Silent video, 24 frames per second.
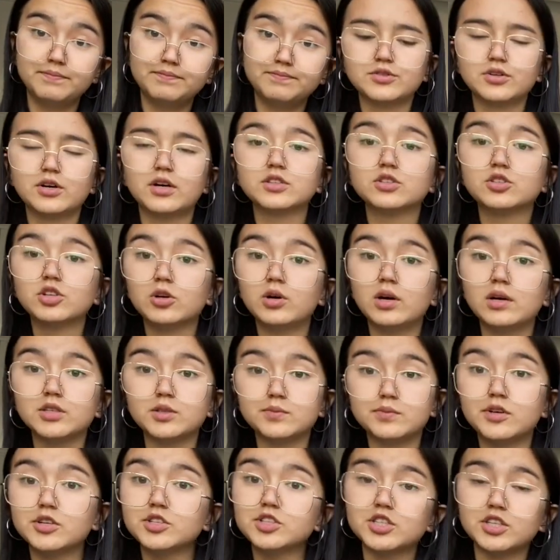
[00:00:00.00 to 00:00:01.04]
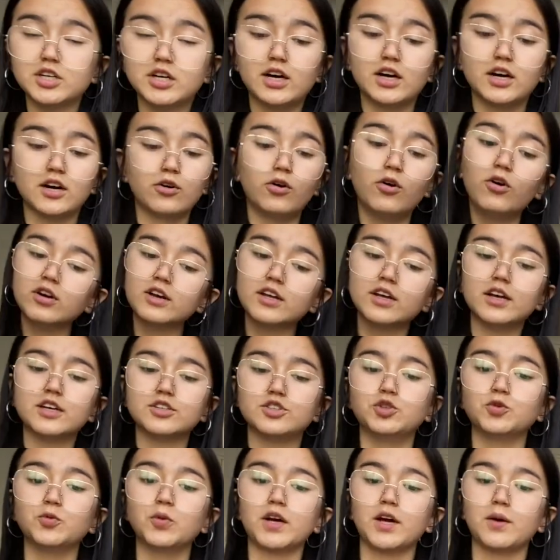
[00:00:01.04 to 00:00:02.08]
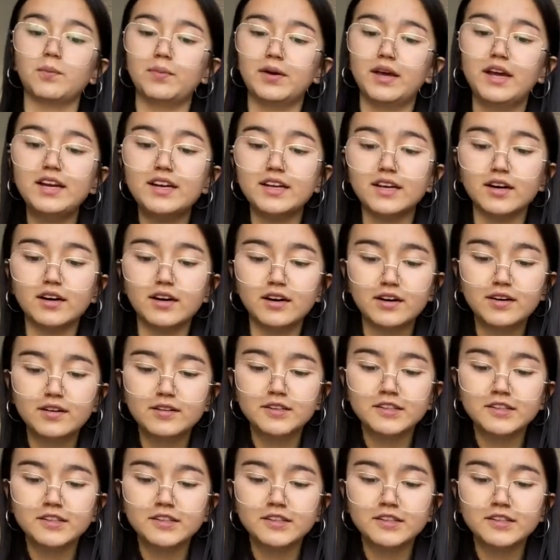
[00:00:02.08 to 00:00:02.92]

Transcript: So a domatia, according to Wikipedia,